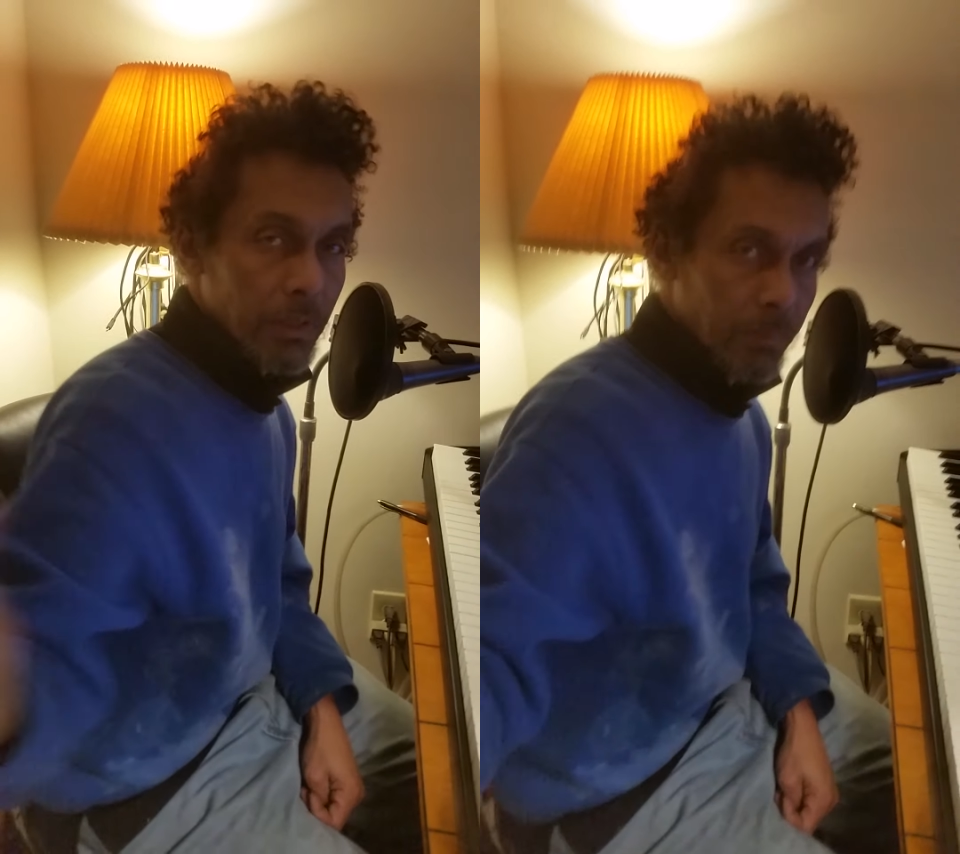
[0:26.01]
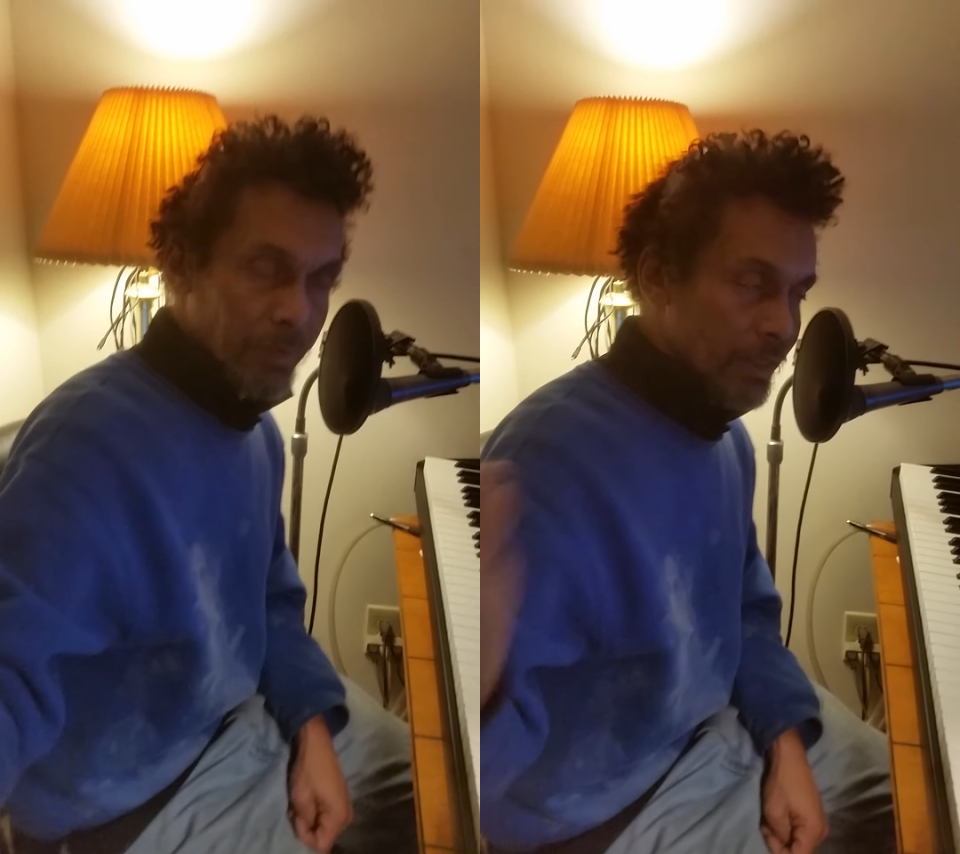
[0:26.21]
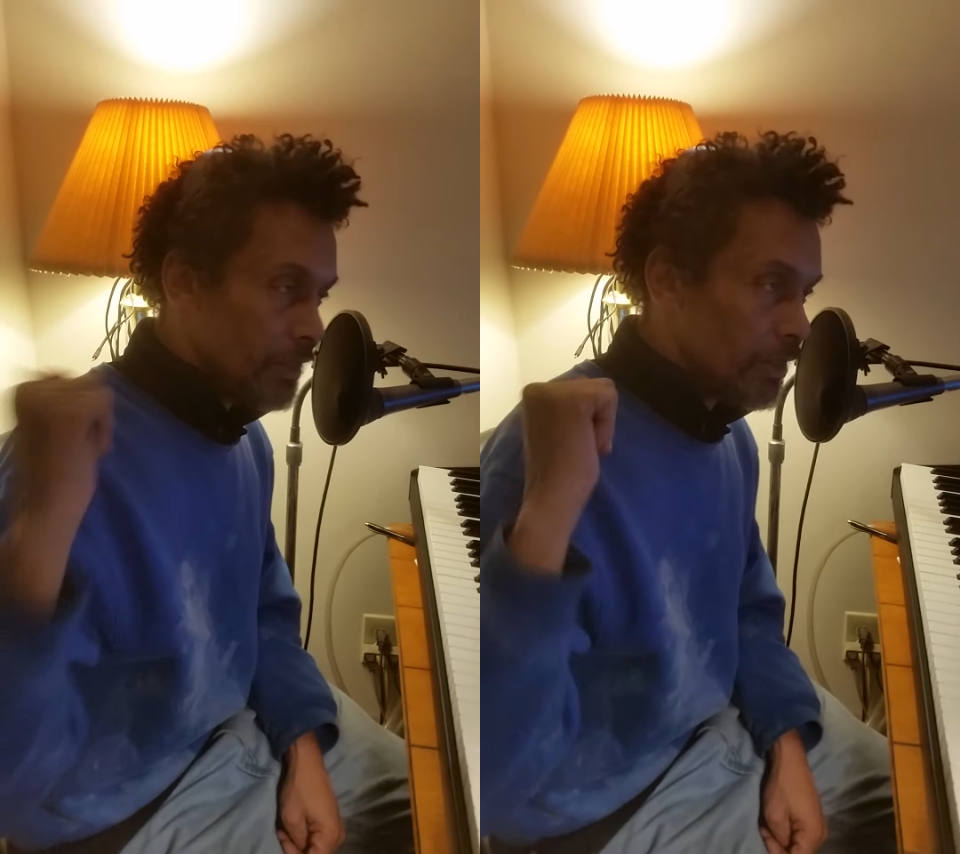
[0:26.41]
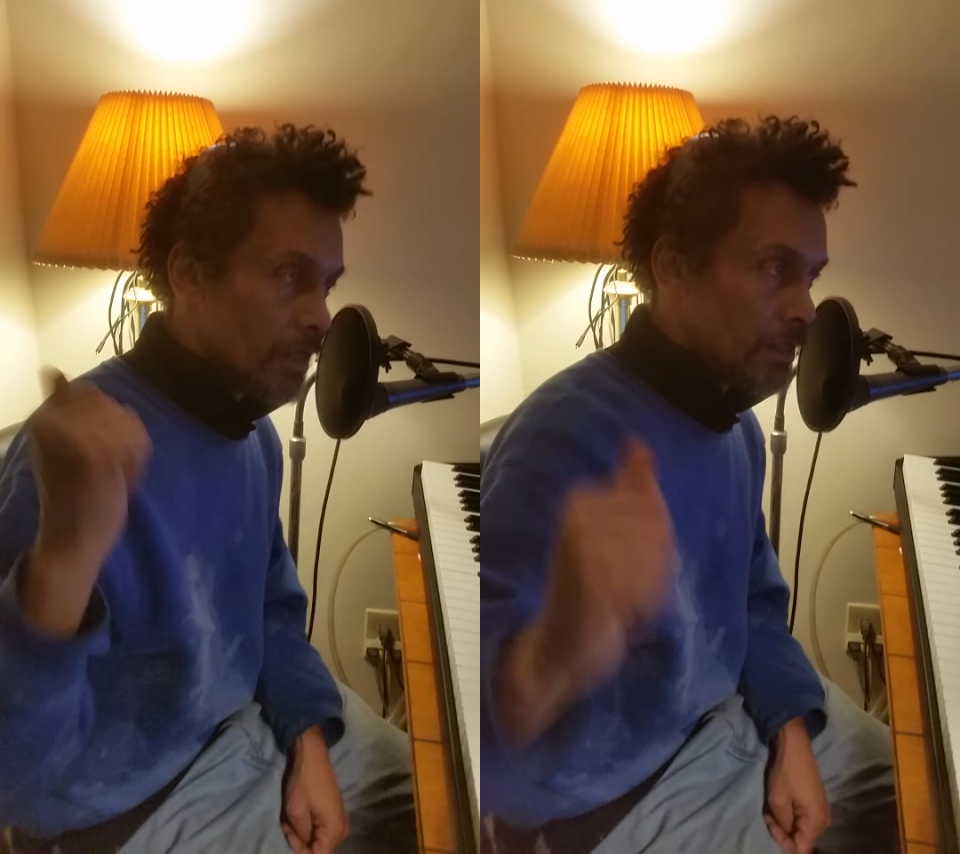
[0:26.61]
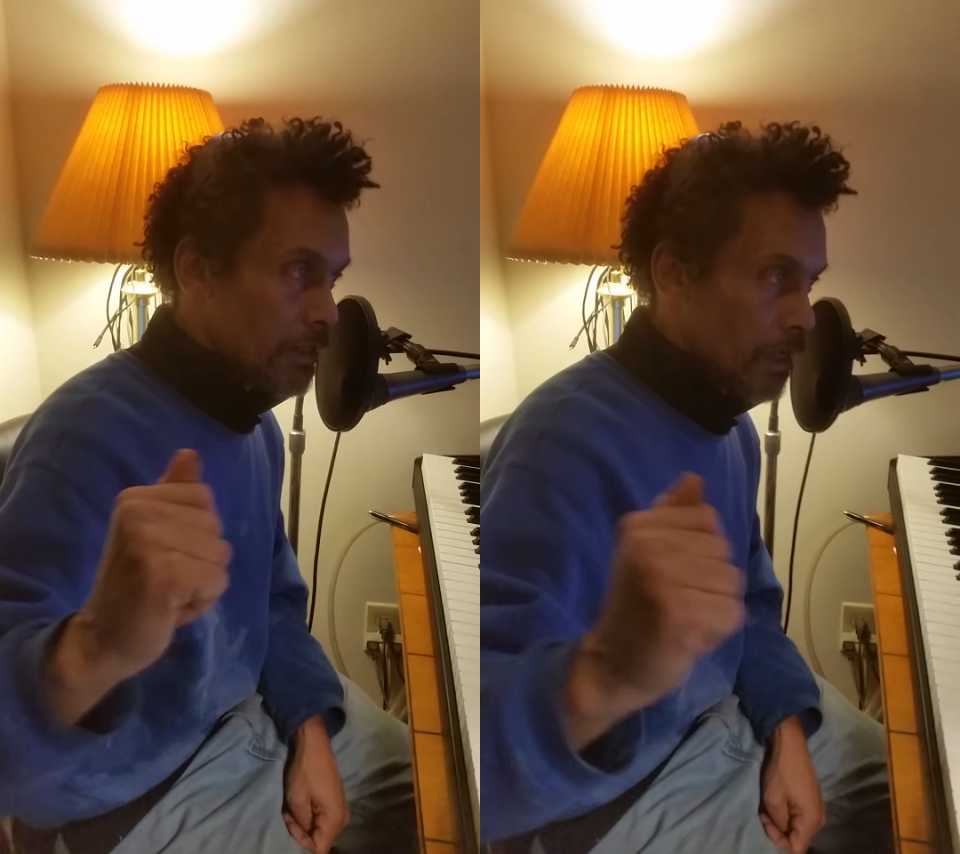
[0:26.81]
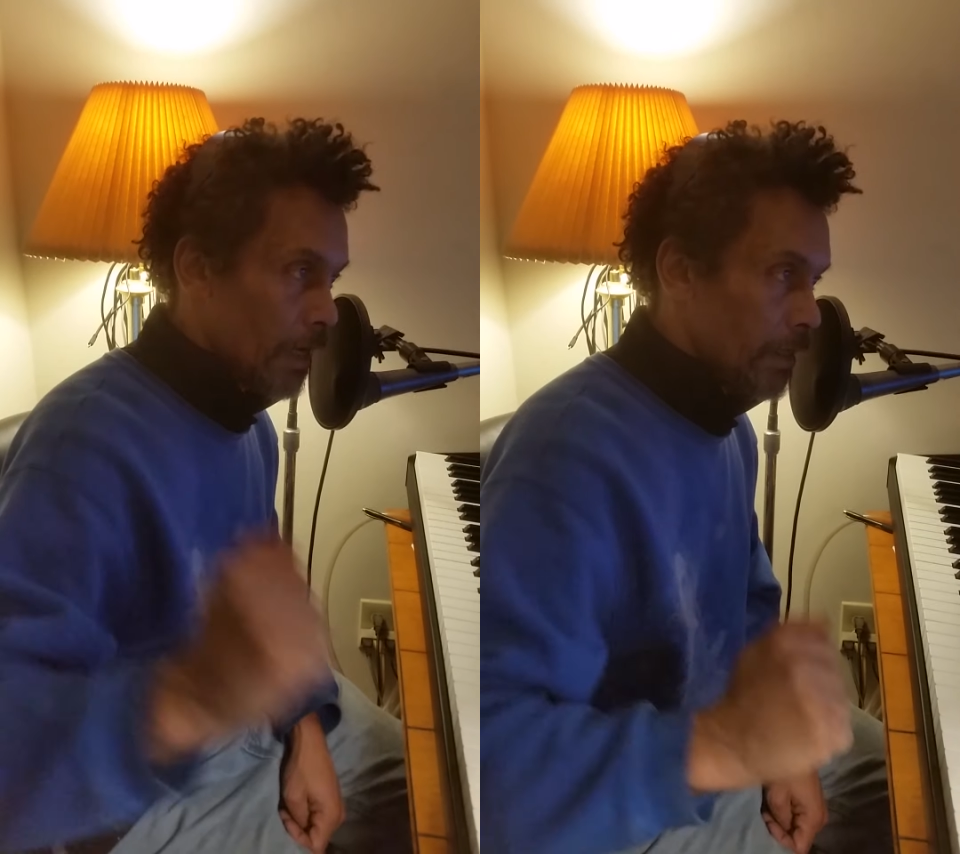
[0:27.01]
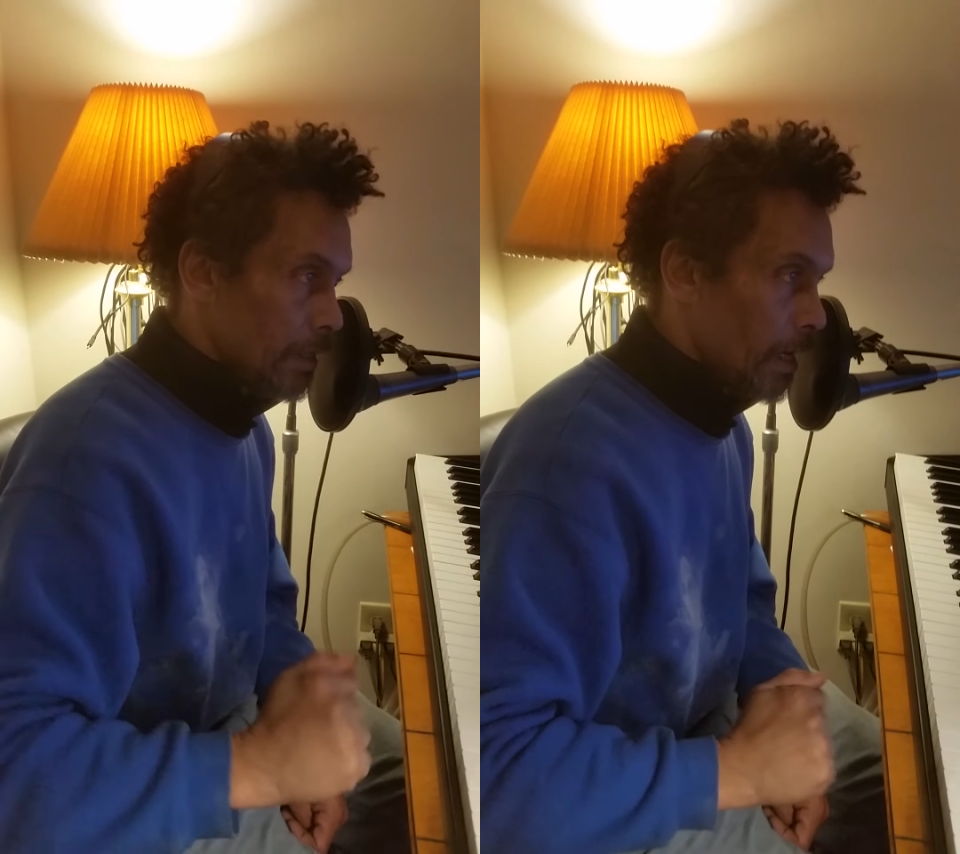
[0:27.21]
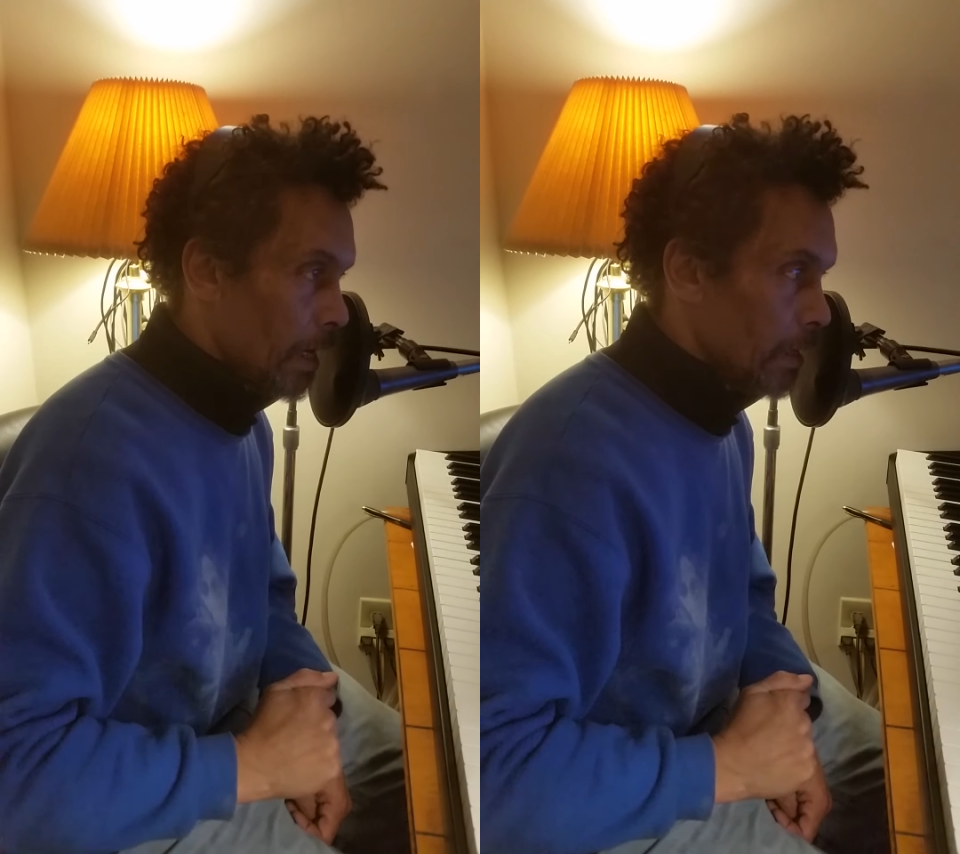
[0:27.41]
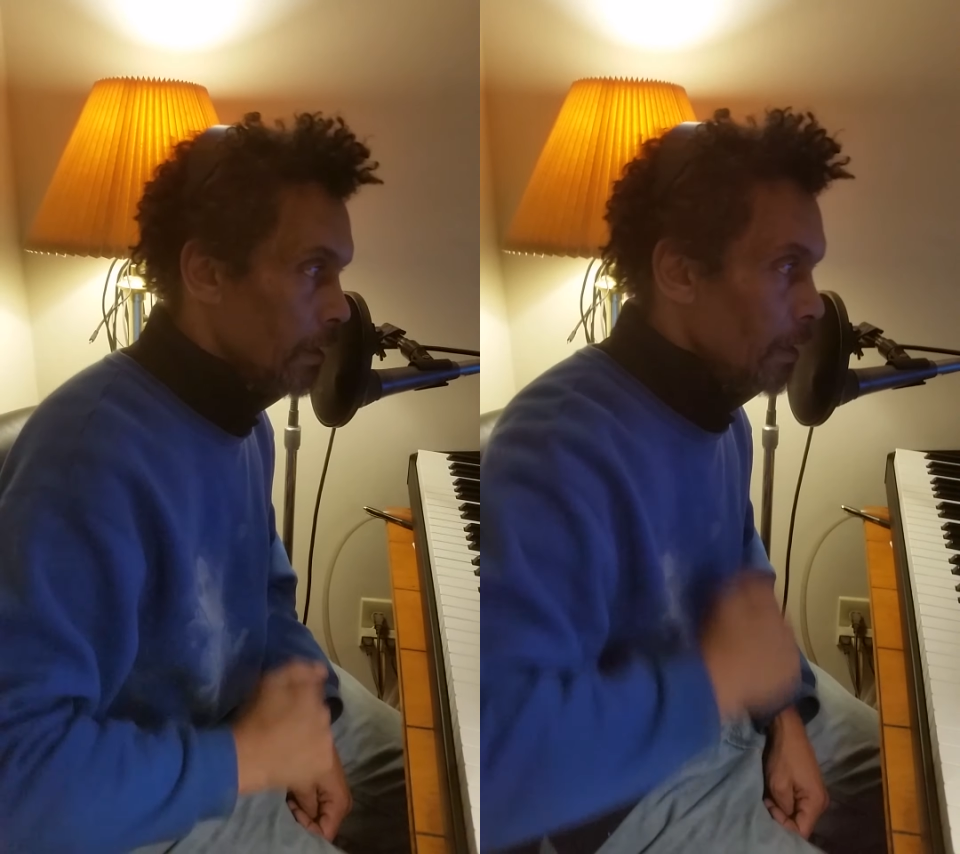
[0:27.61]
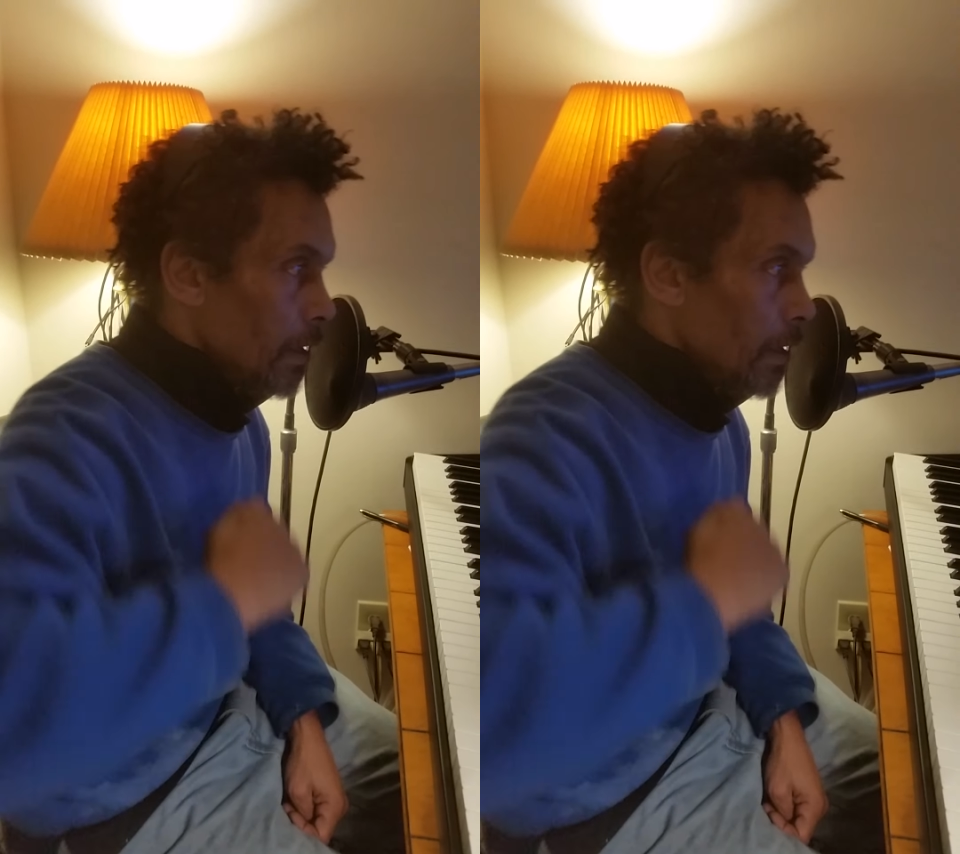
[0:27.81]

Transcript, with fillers: to be just like that.